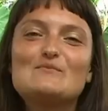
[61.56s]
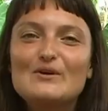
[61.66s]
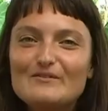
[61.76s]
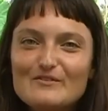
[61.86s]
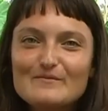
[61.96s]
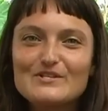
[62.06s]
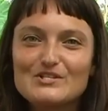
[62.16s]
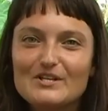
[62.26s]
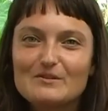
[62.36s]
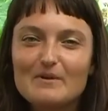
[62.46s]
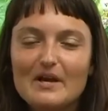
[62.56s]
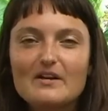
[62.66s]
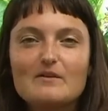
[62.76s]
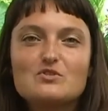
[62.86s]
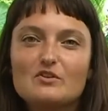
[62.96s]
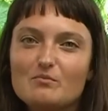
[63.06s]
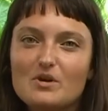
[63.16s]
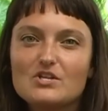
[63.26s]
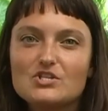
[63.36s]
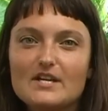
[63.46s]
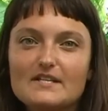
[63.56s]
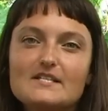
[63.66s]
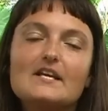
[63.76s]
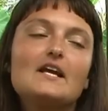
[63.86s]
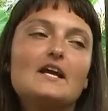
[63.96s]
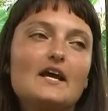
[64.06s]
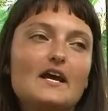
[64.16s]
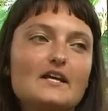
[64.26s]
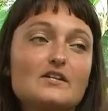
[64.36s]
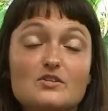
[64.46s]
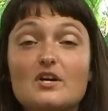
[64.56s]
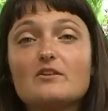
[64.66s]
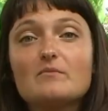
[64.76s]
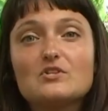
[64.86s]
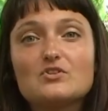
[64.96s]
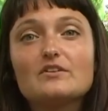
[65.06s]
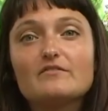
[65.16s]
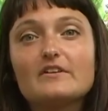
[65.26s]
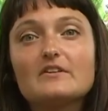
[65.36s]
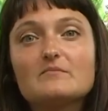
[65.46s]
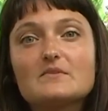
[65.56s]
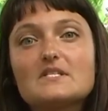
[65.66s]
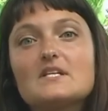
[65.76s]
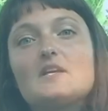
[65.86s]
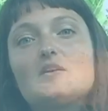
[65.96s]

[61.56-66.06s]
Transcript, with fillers: more information on the Paradigm Shift Project and our documentary films,